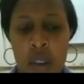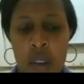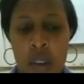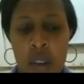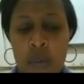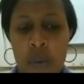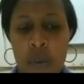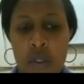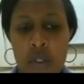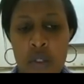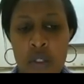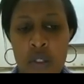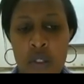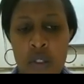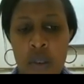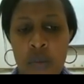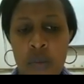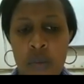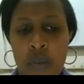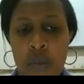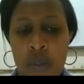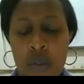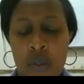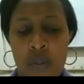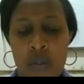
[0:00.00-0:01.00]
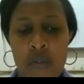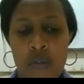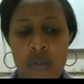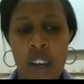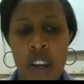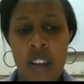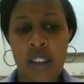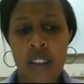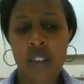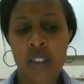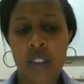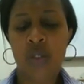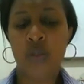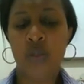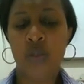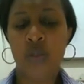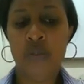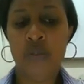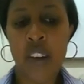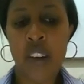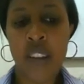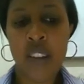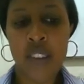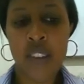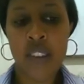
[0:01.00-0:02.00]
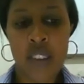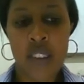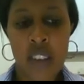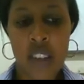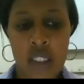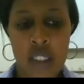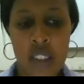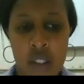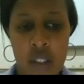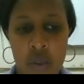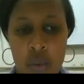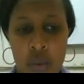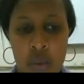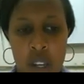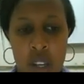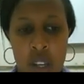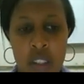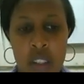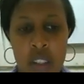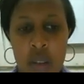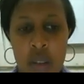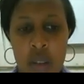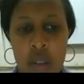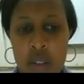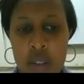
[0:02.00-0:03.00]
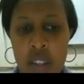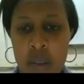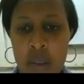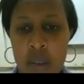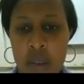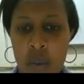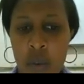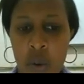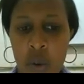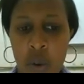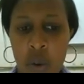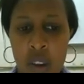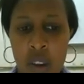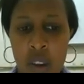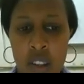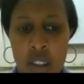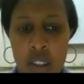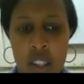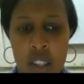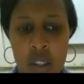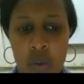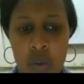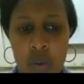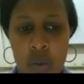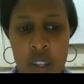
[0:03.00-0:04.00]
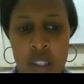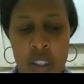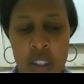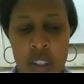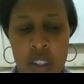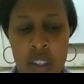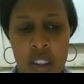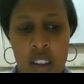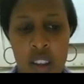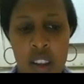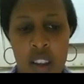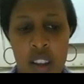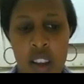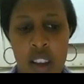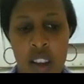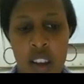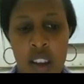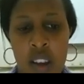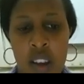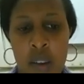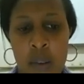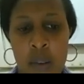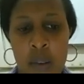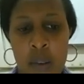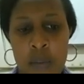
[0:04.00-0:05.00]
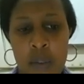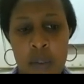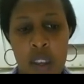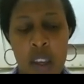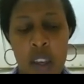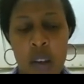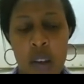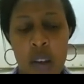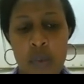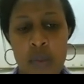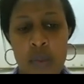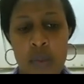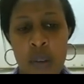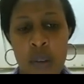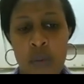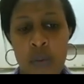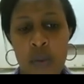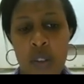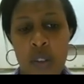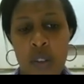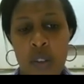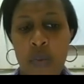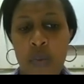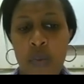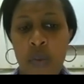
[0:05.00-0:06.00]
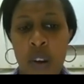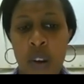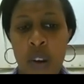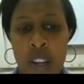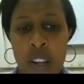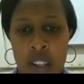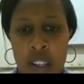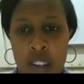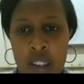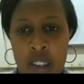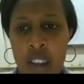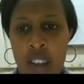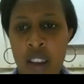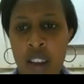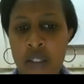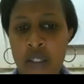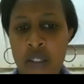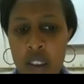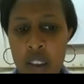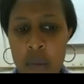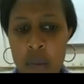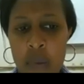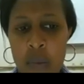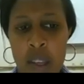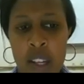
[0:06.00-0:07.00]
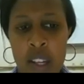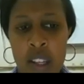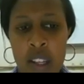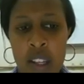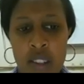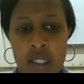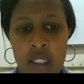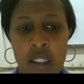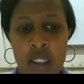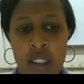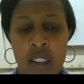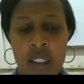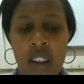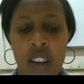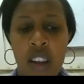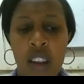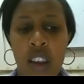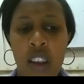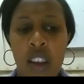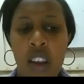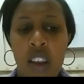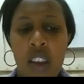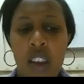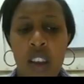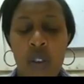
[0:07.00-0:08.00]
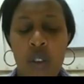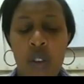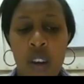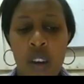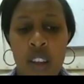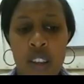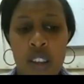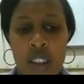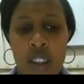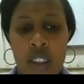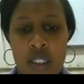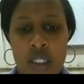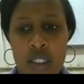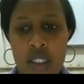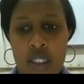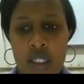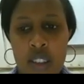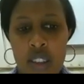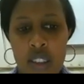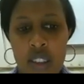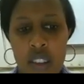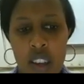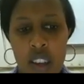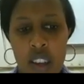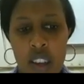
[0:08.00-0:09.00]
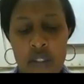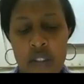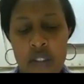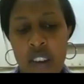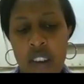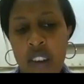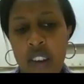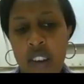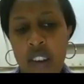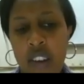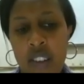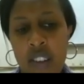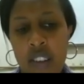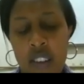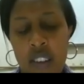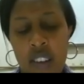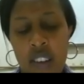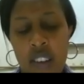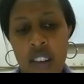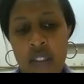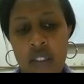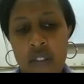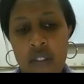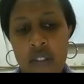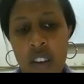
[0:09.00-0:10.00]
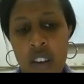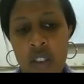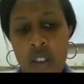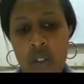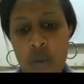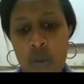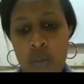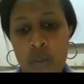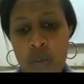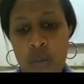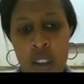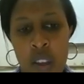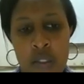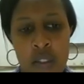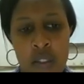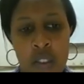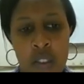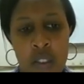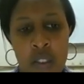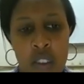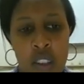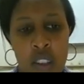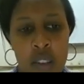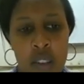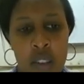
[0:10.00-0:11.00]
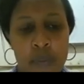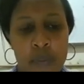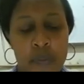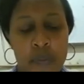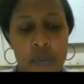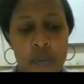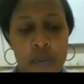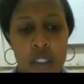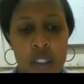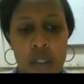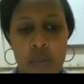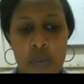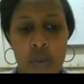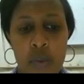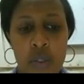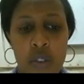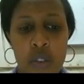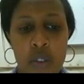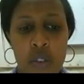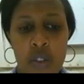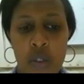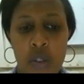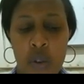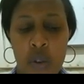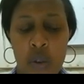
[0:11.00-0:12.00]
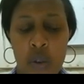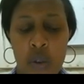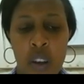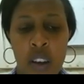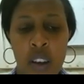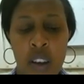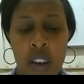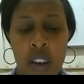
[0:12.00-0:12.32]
most of them will find, you'll find that that is what keeps them going. That is what helps them to keep rallying their families. And Uganda is, I found to be a very spiritual